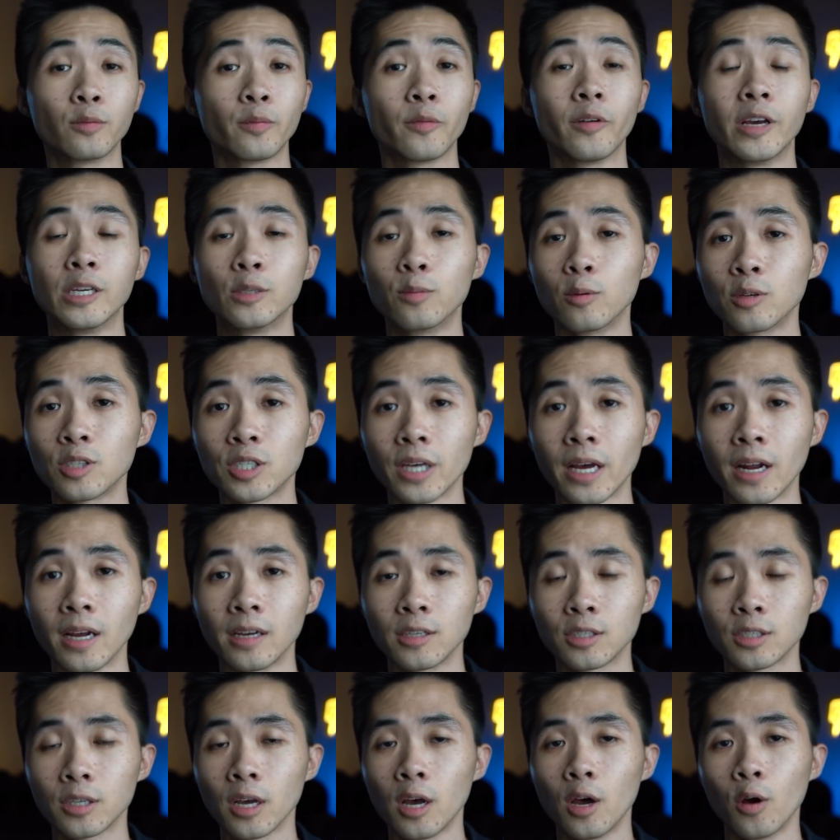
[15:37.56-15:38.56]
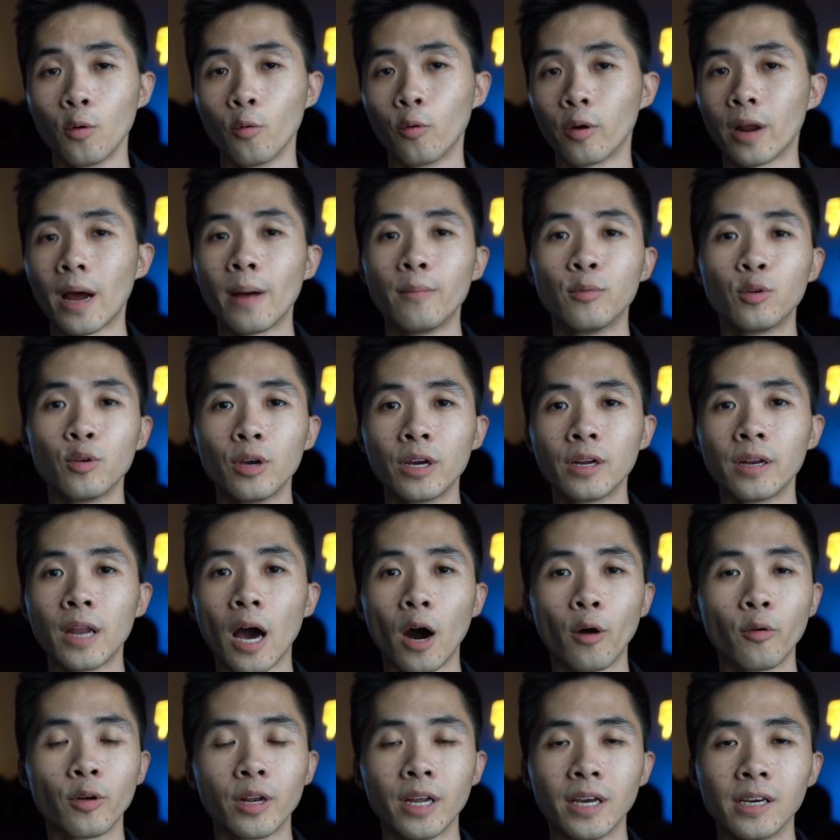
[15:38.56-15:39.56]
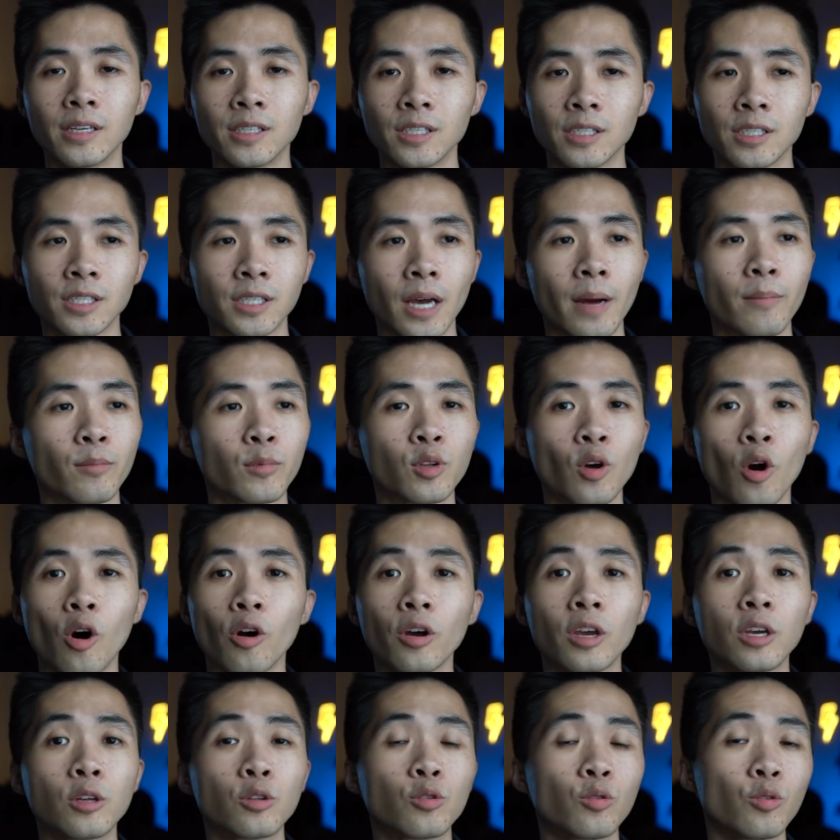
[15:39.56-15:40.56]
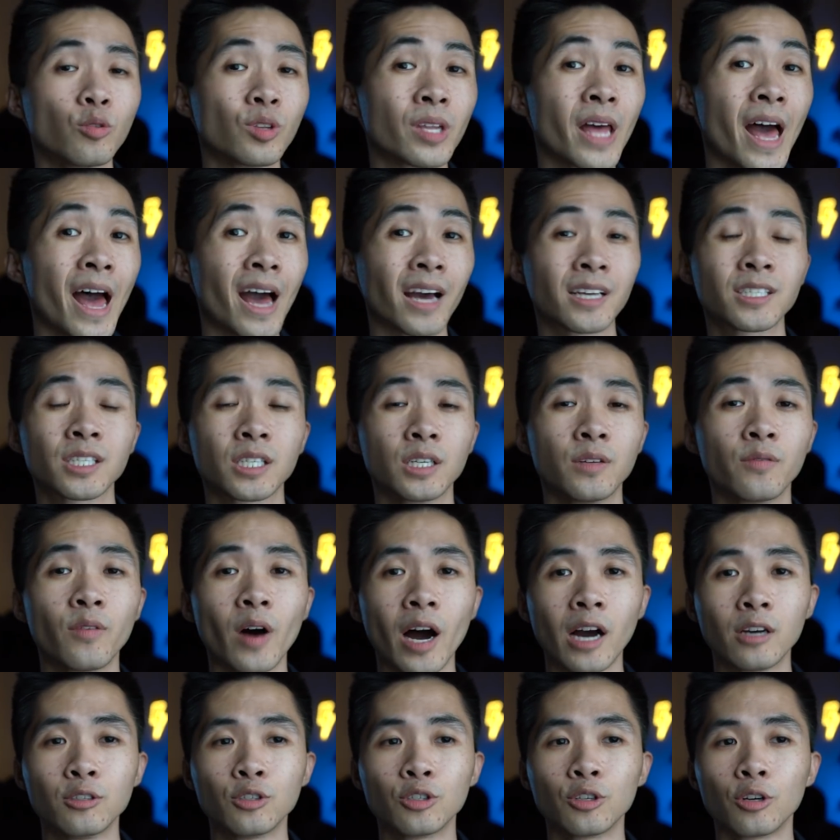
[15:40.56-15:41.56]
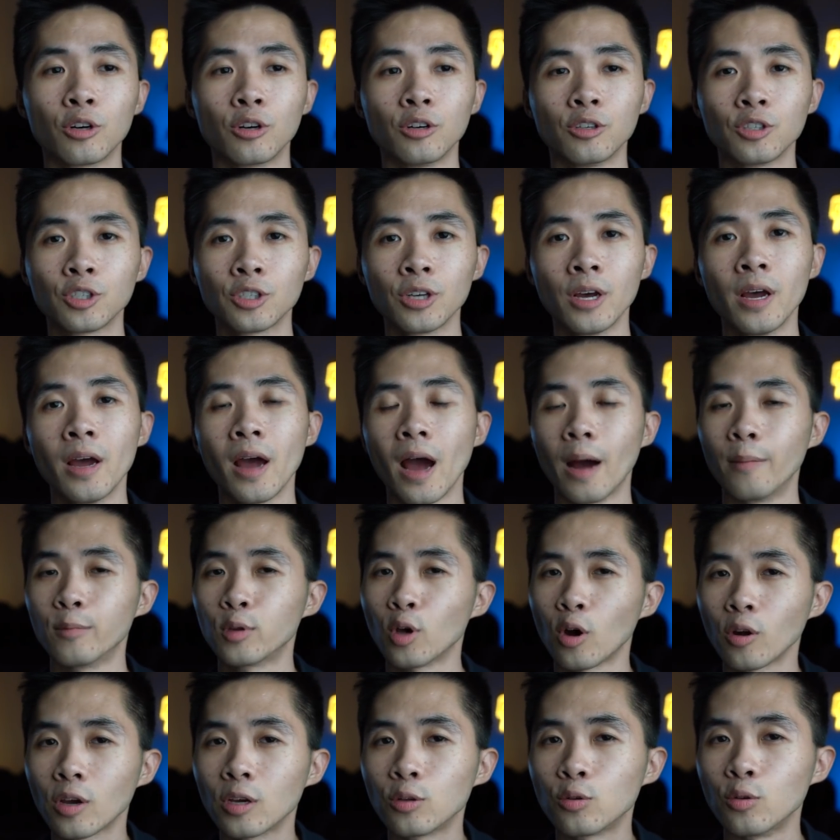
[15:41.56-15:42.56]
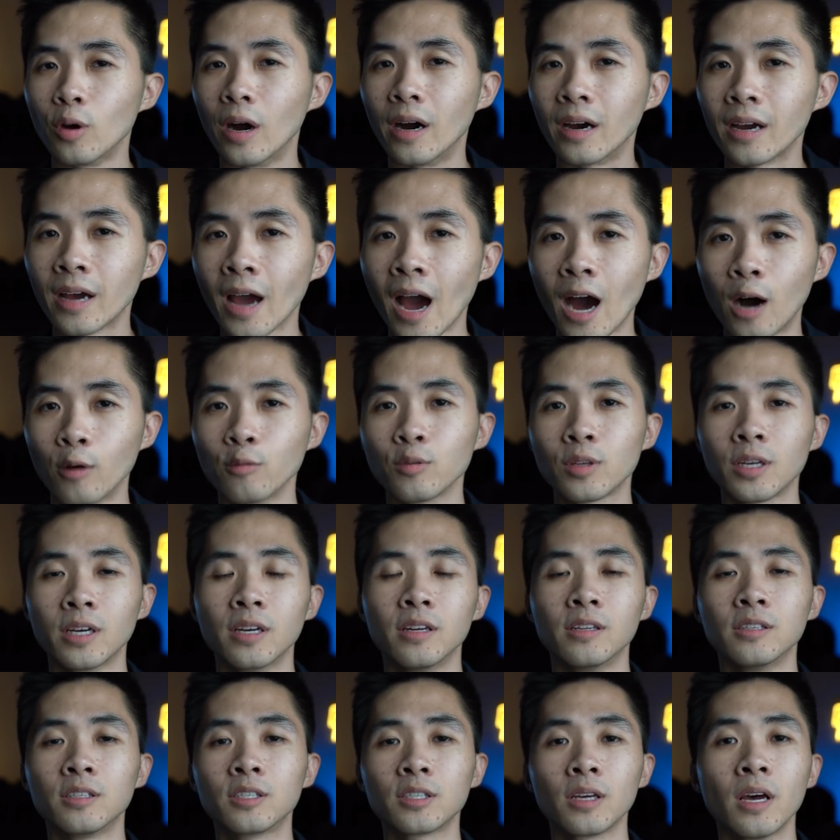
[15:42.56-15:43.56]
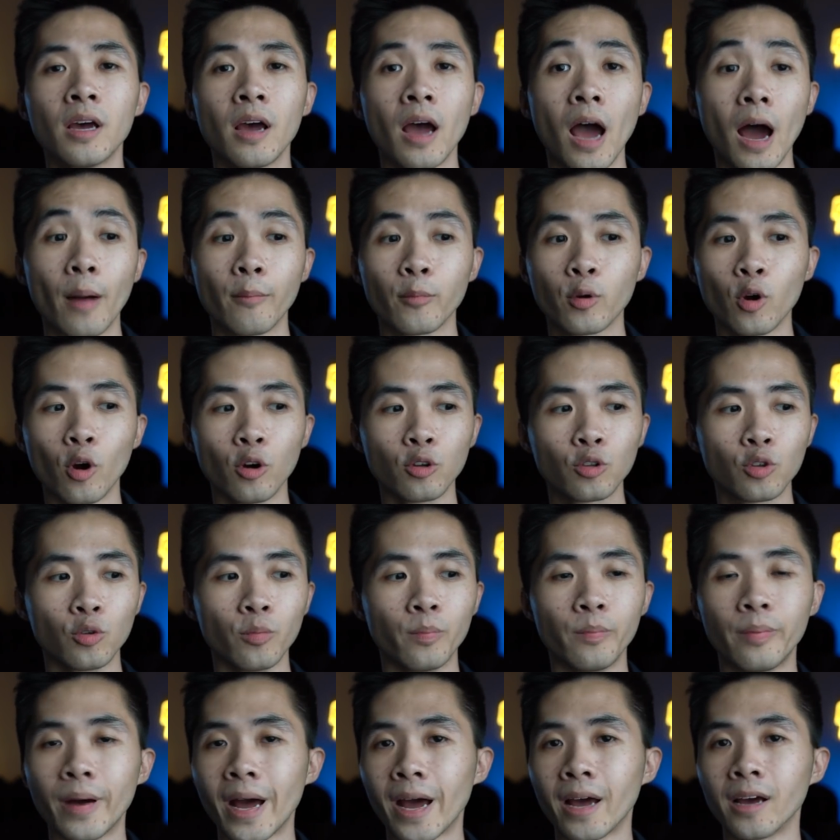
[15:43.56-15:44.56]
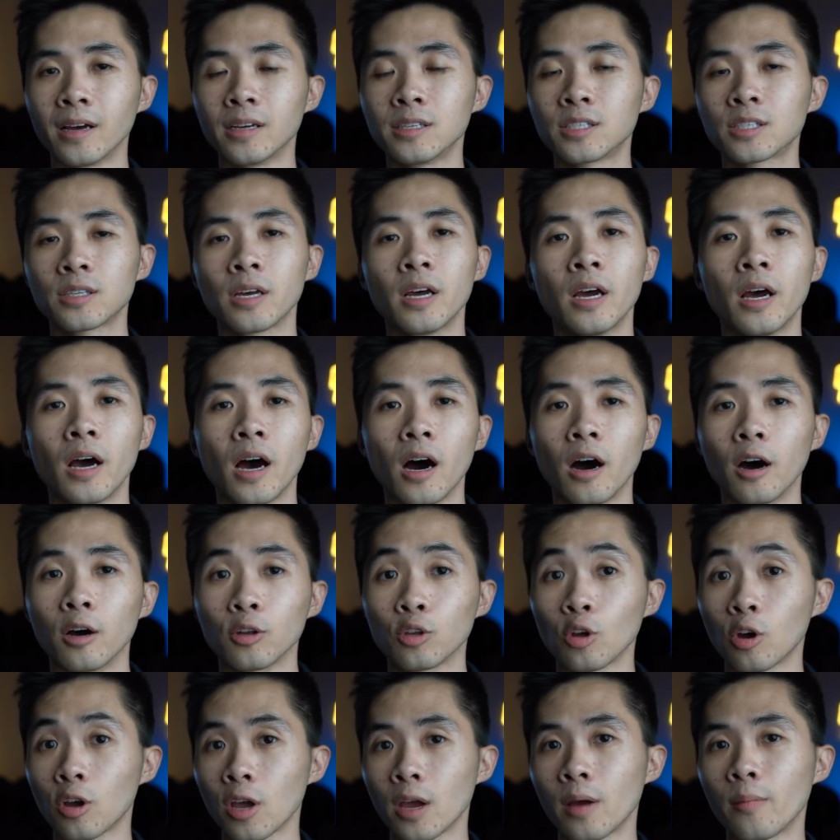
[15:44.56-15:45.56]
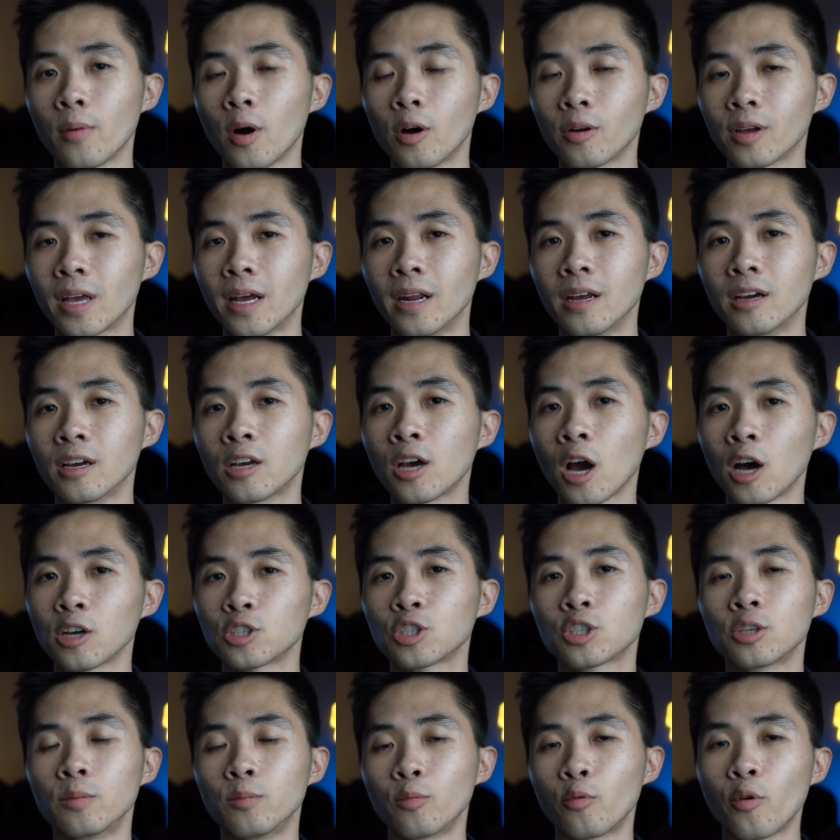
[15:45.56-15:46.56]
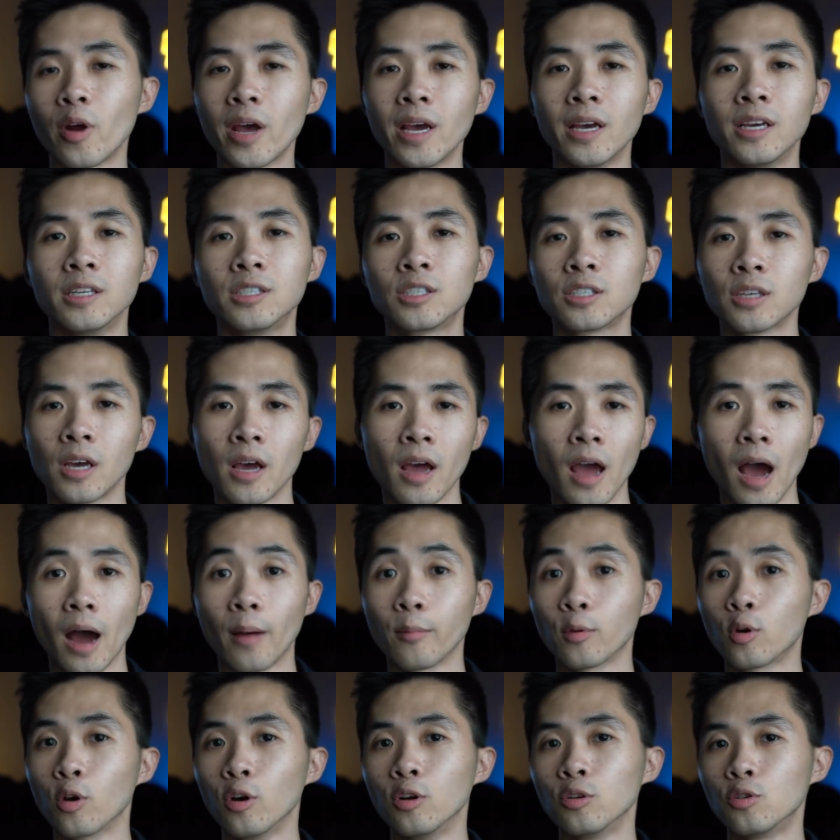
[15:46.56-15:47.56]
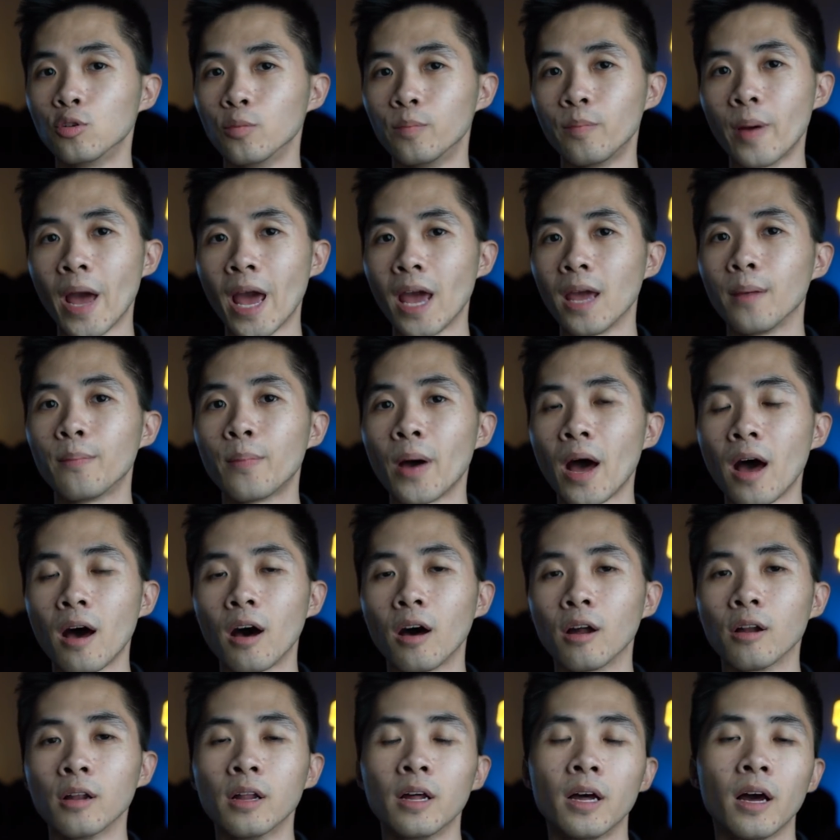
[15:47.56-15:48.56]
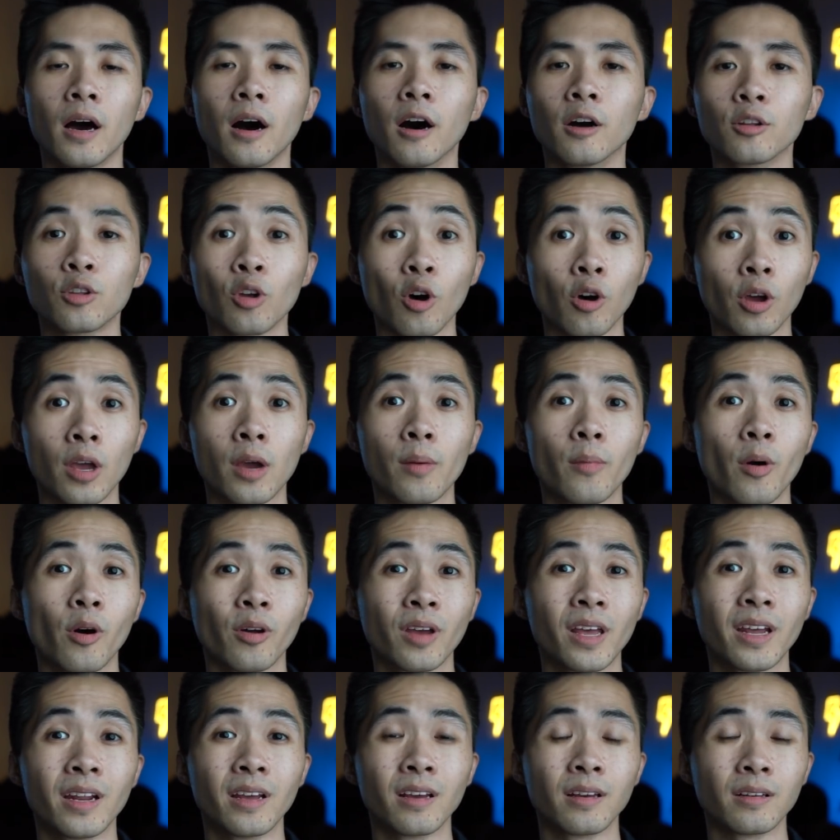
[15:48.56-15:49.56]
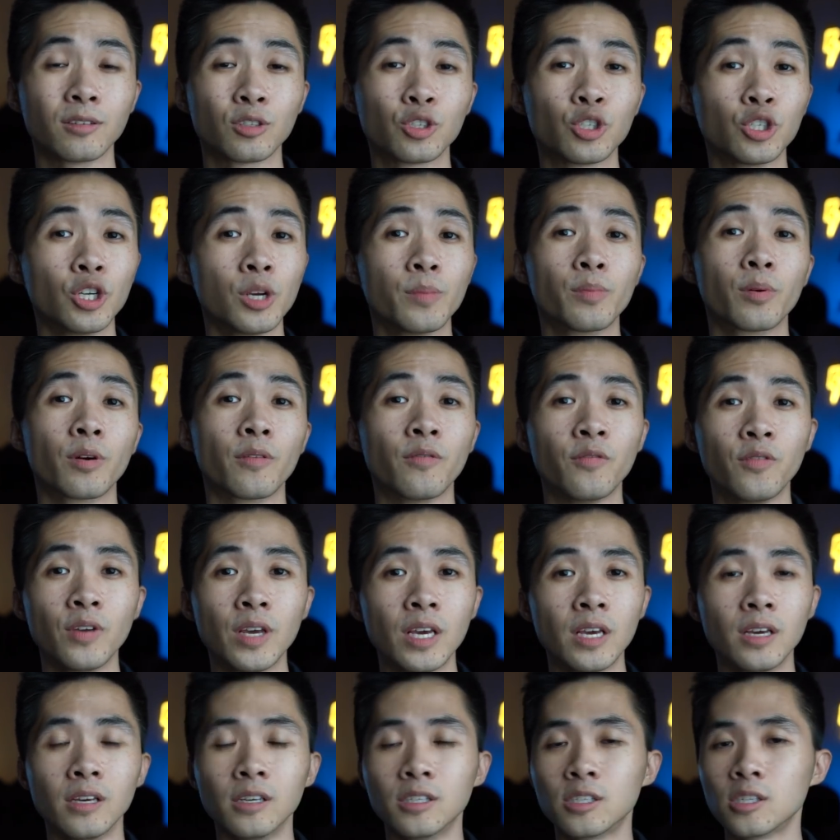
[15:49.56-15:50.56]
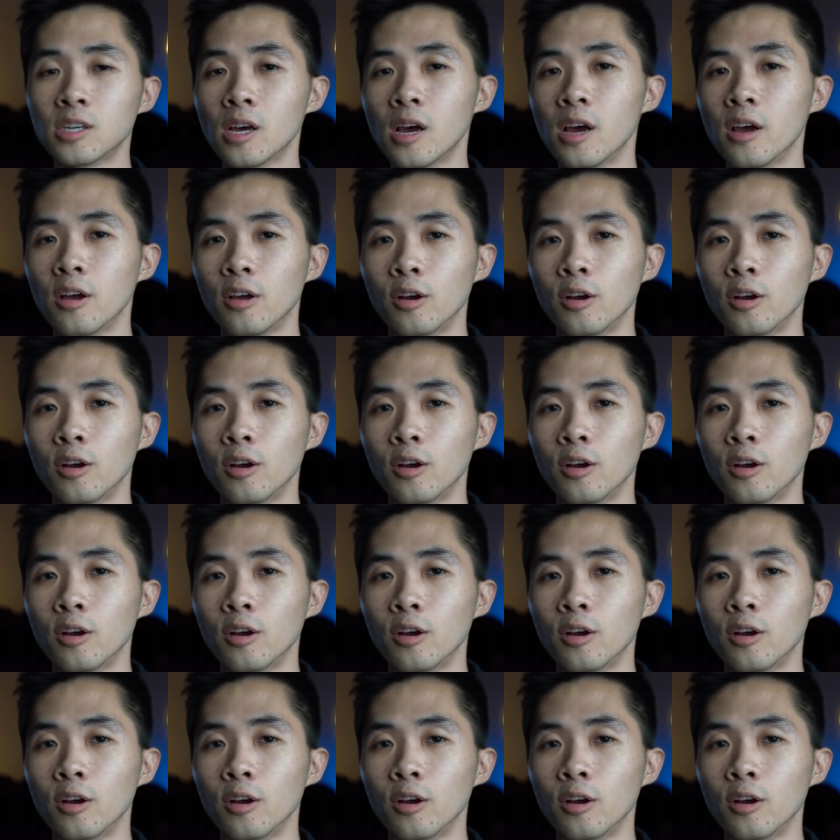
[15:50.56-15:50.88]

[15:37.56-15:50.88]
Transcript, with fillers: Facebook settings. What I'm doing nowadays is I'm talking to tax advisors, I'm talking to accountants, I'm going to banks, uh, talking about getting custom rates, I'm going to PayPal, uh, talking about getting cheaper fees.